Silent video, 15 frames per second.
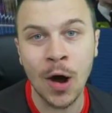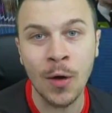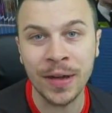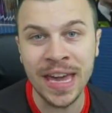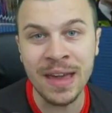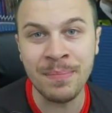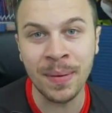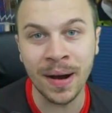the
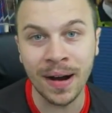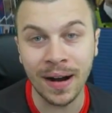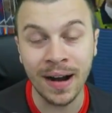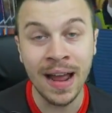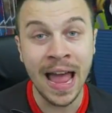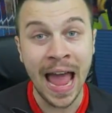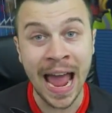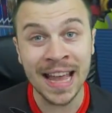
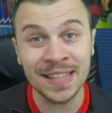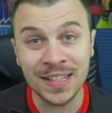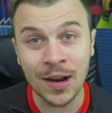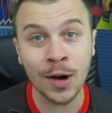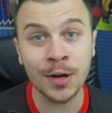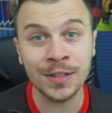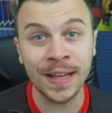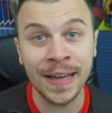goalkeeper and
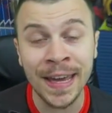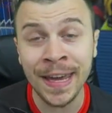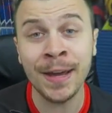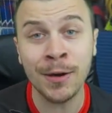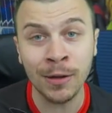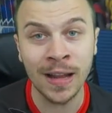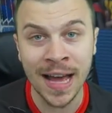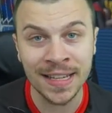scores the
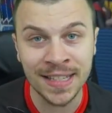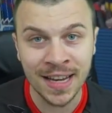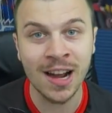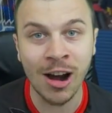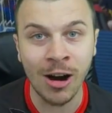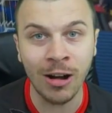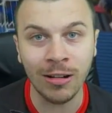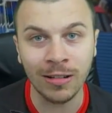equalizing
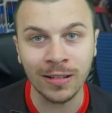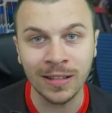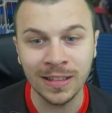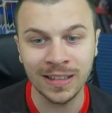goal.